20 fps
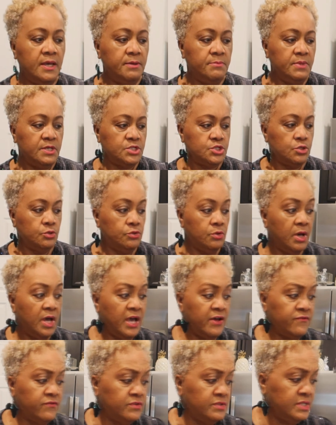make sure. Now I
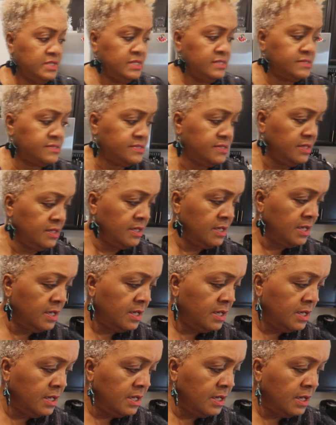have an Etsy,
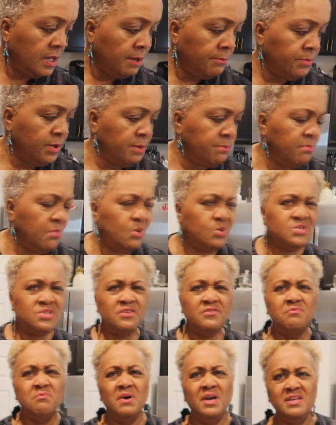but most
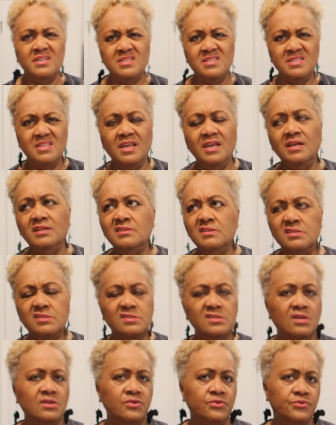of my sale is
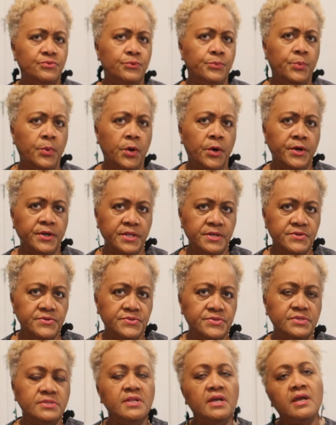done through
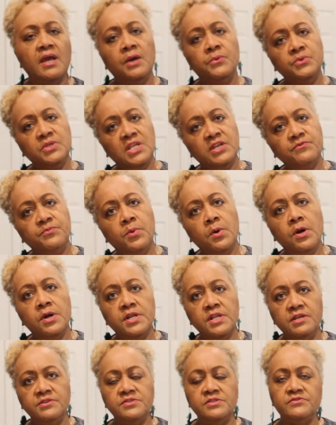parties. Like I would give
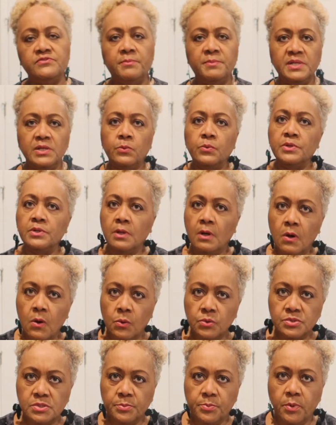parties. If somebody want to
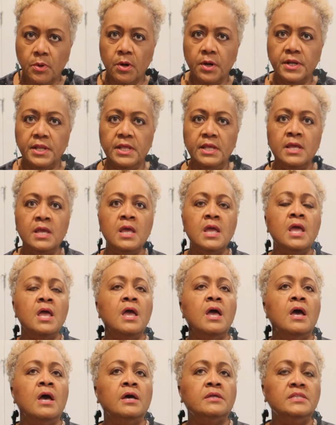host a party,
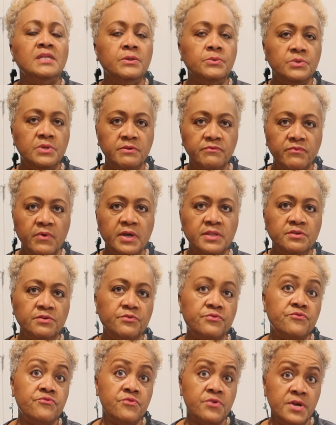they would invite their
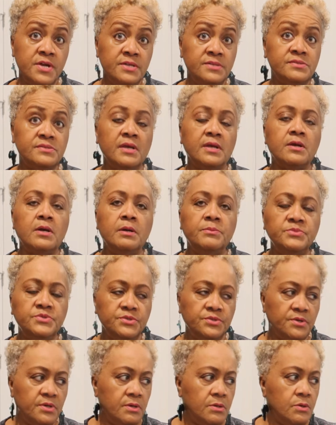friends. I come to
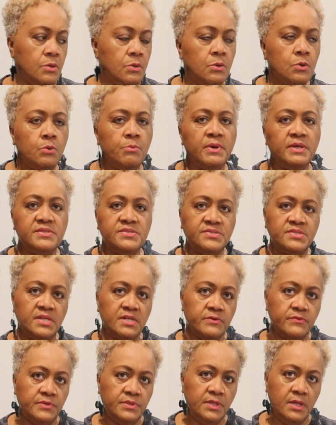their home, I set
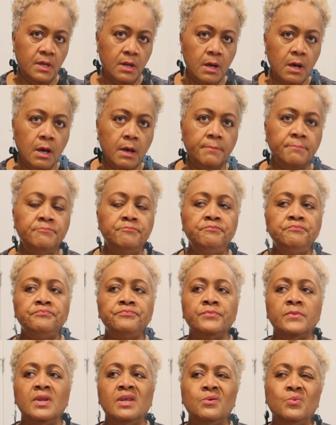everything up.
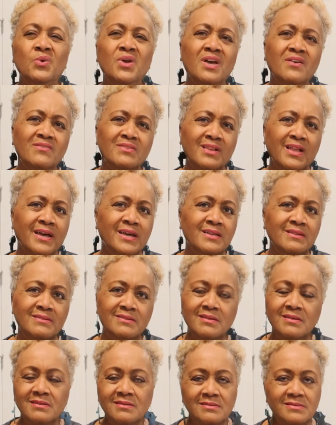We have
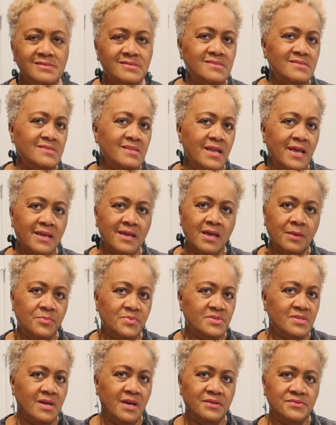light snack,
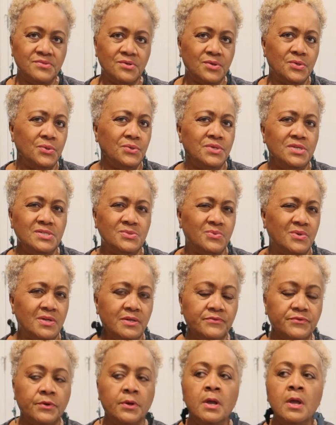appetizer, cookies,
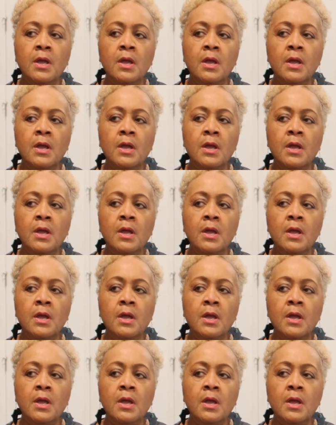whatever,